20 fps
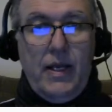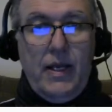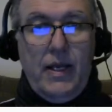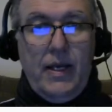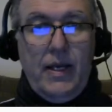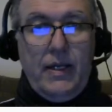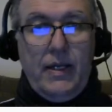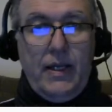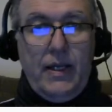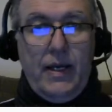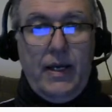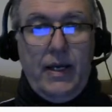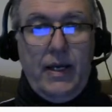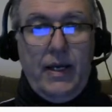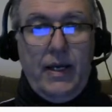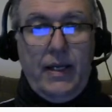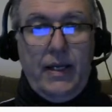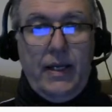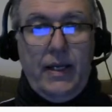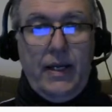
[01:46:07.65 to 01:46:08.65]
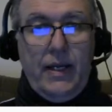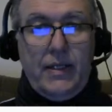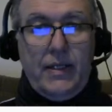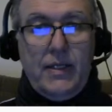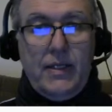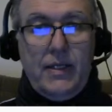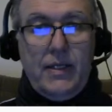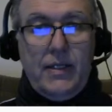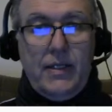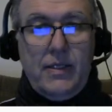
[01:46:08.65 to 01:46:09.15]
and I
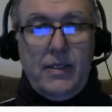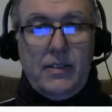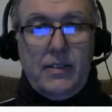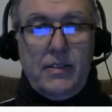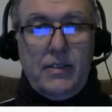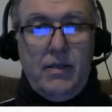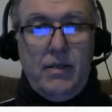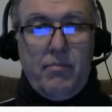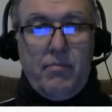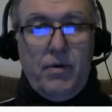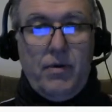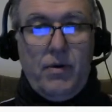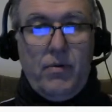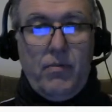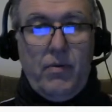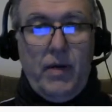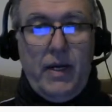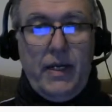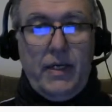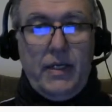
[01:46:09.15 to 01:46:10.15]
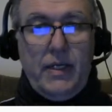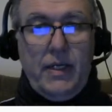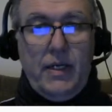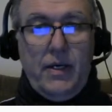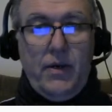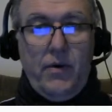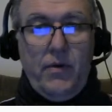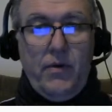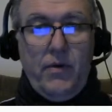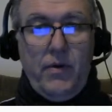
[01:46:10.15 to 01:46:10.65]
get this number right
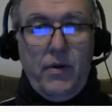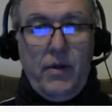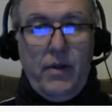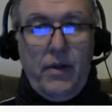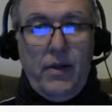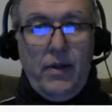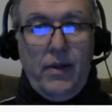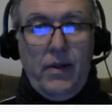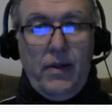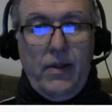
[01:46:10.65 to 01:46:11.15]
here.